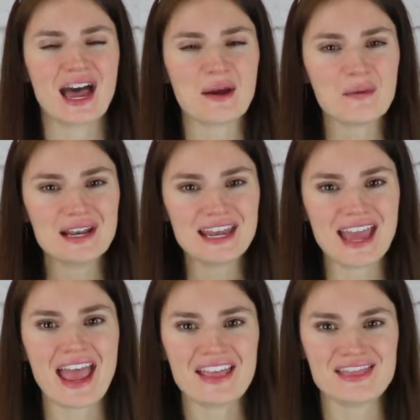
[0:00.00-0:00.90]
I want
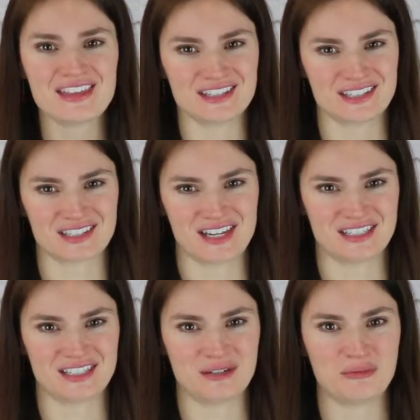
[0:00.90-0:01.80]
to end this
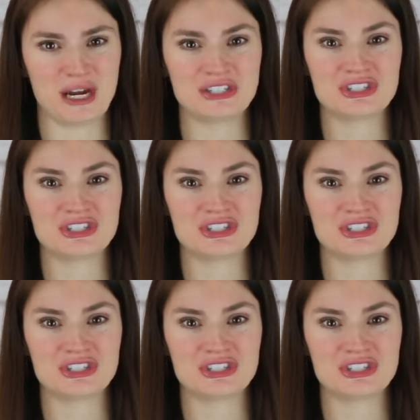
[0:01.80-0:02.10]
lesson by